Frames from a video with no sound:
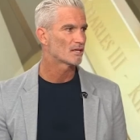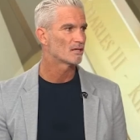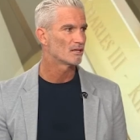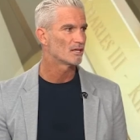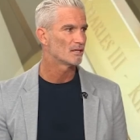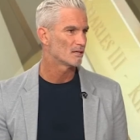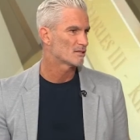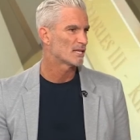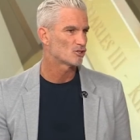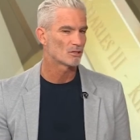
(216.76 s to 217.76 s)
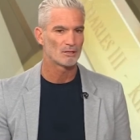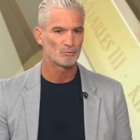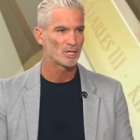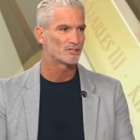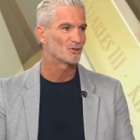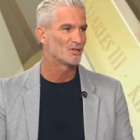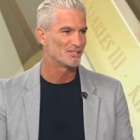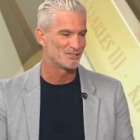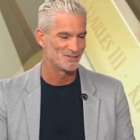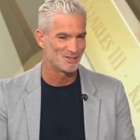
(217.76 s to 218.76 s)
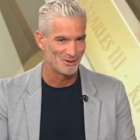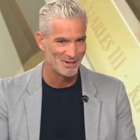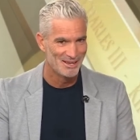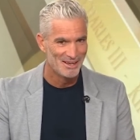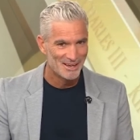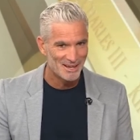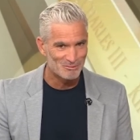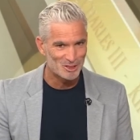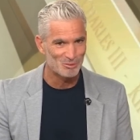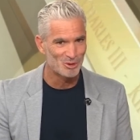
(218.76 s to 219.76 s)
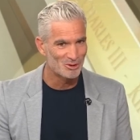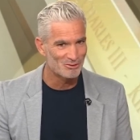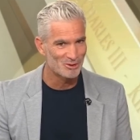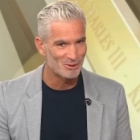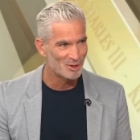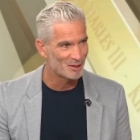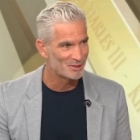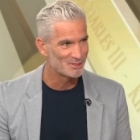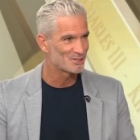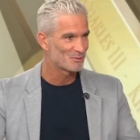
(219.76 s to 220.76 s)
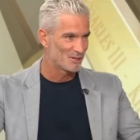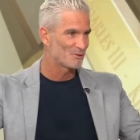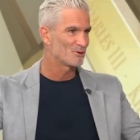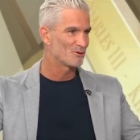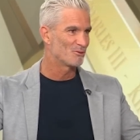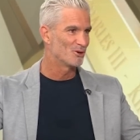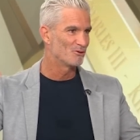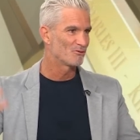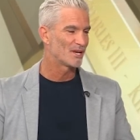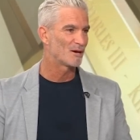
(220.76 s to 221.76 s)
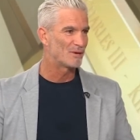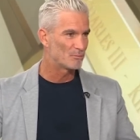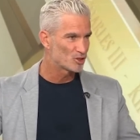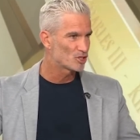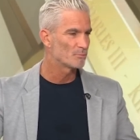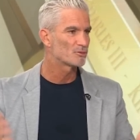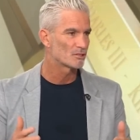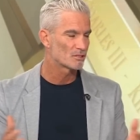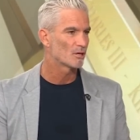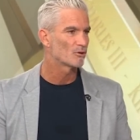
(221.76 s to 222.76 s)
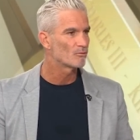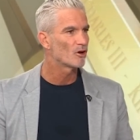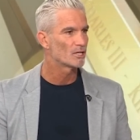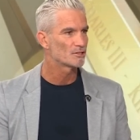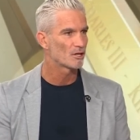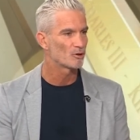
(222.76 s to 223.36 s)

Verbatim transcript: a knee, essentially, and pledge allegiance to me. Um, support for the Republic just went through the roof and our memberships and so on, and rightly so.